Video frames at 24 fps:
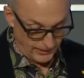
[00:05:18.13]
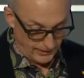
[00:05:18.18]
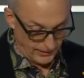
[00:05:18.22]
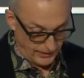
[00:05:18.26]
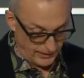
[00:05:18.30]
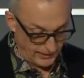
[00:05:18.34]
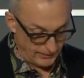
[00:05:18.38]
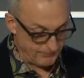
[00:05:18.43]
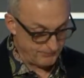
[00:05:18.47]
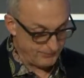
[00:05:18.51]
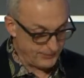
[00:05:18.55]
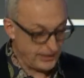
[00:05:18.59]

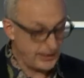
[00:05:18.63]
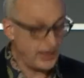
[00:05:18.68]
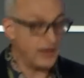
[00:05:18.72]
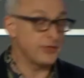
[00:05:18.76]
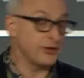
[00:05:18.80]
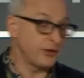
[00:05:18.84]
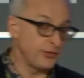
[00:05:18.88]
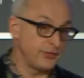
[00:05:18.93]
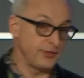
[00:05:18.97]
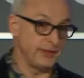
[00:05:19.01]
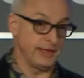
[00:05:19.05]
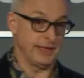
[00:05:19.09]
Uh, the
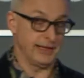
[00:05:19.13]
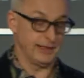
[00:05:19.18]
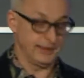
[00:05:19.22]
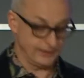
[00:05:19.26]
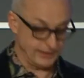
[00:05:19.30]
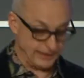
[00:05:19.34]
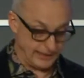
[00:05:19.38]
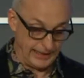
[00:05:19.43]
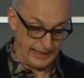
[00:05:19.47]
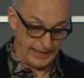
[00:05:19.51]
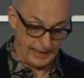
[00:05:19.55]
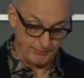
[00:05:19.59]
other thing
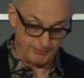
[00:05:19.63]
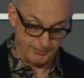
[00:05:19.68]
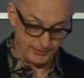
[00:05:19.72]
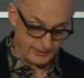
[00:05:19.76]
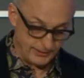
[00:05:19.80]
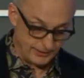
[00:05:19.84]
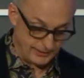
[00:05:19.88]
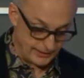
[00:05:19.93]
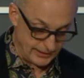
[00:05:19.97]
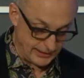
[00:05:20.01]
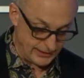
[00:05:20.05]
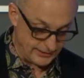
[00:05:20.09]
that
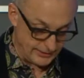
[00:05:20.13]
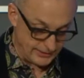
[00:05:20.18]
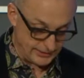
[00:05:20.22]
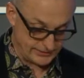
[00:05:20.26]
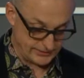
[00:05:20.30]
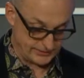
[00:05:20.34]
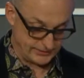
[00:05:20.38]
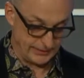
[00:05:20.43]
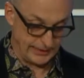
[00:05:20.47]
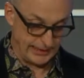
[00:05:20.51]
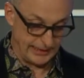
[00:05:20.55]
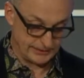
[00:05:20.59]
happened in
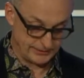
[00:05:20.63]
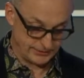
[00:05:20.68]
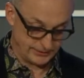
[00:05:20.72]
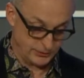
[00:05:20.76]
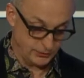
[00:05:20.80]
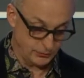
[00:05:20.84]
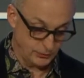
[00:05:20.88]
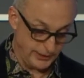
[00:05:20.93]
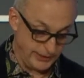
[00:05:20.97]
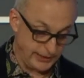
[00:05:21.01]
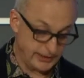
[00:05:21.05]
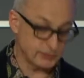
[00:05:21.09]
this last
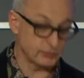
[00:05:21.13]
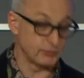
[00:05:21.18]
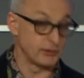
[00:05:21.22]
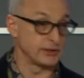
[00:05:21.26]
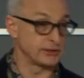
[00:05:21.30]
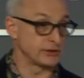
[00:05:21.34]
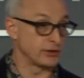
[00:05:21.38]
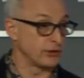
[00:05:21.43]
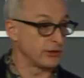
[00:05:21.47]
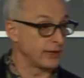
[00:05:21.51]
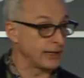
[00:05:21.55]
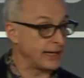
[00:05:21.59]
two weeks
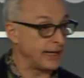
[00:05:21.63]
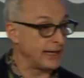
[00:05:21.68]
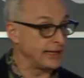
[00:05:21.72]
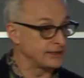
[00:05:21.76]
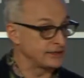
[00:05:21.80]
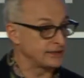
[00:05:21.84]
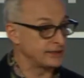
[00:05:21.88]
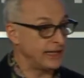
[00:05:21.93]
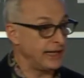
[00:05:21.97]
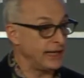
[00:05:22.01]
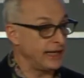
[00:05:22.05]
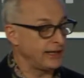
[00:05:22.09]
was Hurricane
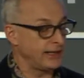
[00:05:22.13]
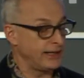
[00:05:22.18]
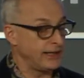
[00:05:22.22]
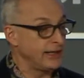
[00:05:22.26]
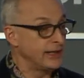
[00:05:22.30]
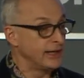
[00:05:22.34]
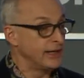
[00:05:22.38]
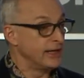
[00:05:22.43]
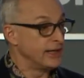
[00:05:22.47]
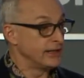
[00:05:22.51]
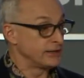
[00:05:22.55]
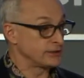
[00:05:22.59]
Sandy.
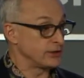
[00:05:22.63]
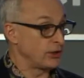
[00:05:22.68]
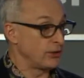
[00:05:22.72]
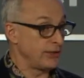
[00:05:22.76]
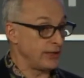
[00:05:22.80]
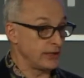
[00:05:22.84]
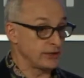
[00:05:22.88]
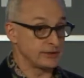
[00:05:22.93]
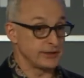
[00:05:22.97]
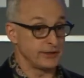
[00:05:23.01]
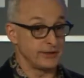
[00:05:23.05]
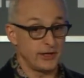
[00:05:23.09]
So
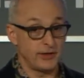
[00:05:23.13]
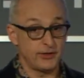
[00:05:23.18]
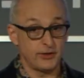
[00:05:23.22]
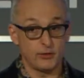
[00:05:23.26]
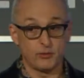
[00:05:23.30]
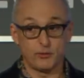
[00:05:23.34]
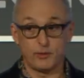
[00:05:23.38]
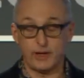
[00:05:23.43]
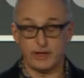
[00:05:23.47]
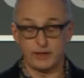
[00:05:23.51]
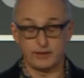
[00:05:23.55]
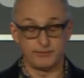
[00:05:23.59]
there's another
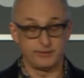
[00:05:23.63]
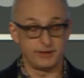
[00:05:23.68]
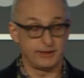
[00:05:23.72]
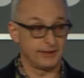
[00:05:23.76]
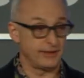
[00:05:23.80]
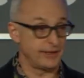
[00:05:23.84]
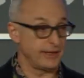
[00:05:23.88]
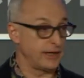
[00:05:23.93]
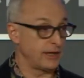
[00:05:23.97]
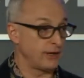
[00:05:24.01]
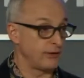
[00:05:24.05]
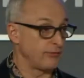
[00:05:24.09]
element
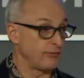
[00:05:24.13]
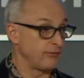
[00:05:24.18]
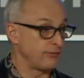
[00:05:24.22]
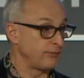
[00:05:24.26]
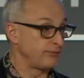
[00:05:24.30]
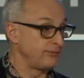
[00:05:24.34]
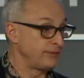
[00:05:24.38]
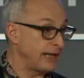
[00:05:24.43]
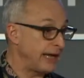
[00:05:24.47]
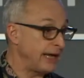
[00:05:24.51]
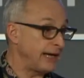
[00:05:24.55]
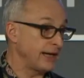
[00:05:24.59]
there
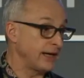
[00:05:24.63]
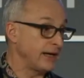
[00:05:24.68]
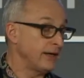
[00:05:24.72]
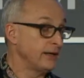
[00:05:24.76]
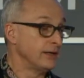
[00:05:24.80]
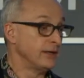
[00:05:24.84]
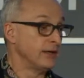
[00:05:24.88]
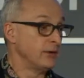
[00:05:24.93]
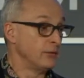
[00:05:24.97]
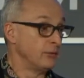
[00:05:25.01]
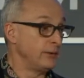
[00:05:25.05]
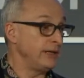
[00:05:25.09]
of data.
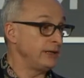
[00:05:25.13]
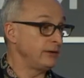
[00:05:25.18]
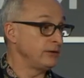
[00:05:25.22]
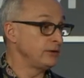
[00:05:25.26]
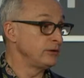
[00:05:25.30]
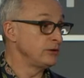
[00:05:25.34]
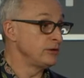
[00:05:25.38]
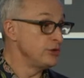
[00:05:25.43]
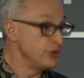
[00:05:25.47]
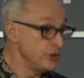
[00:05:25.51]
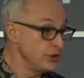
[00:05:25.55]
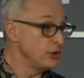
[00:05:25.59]
We
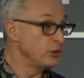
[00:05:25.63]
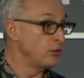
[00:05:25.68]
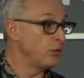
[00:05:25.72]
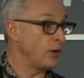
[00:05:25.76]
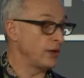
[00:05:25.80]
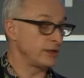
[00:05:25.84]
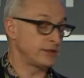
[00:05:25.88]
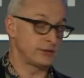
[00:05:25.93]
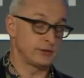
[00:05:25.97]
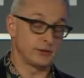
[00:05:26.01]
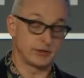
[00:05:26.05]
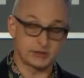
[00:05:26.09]
knew
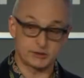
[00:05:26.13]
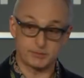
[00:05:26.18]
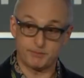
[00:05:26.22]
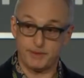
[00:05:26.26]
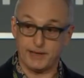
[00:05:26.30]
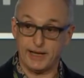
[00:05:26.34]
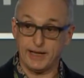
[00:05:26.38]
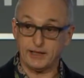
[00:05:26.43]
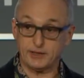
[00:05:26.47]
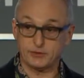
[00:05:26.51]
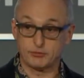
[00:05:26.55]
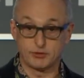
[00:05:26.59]
what to
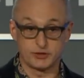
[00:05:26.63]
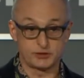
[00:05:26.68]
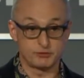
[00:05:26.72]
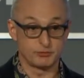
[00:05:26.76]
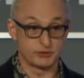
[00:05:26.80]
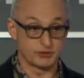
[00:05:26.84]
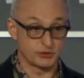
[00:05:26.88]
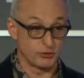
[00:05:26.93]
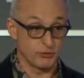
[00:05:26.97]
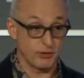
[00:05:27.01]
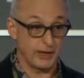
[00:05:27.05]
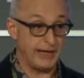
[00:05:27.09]
expect, which
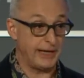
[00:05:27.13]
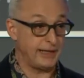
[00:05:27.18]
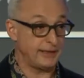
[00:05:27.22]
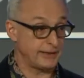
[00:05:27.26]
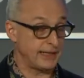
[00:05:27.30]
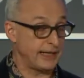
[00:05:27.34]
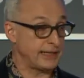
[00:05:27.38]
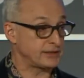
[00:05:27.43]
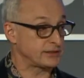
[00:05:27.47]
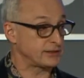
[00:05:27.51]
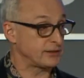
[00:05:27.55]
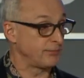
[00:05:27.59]
was great.
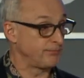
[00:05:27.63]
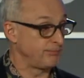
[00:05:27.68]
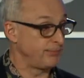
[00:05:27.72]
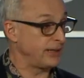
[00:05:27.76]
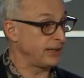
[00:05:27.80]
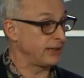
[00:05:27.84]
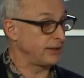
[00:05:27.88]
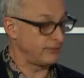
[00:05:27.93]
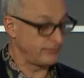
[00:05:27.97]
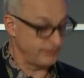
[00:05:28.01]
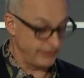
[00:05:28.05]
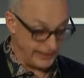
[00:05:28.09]
That's a
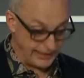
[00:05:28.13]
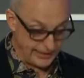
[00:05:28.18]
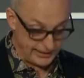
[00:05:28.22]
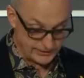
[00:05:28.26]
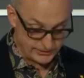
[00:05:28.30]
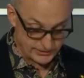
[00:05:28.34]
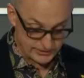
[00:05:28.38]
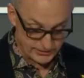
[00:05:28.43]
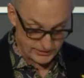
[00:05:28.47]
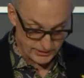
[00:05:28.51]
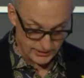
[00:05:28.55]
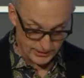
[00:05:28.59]
big
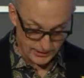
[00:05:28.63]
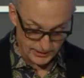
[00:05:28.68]
advance.